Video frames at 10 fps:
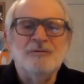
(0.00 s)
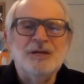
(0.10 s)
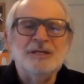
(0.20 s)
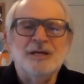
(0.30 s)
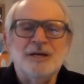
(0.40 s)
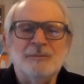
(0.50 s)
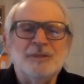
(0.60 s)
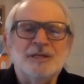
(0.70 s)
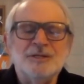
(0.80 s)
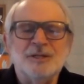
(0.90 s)
income,
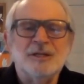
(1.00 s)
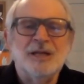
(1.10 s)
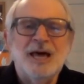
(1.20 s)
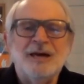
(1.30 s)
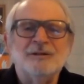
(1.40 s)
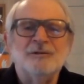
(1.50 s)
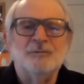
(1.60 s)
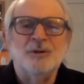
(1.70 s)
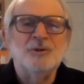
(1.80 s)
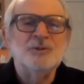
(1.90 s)
and as the latter
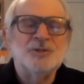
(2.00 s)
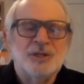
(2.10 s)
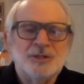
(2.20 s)
rose,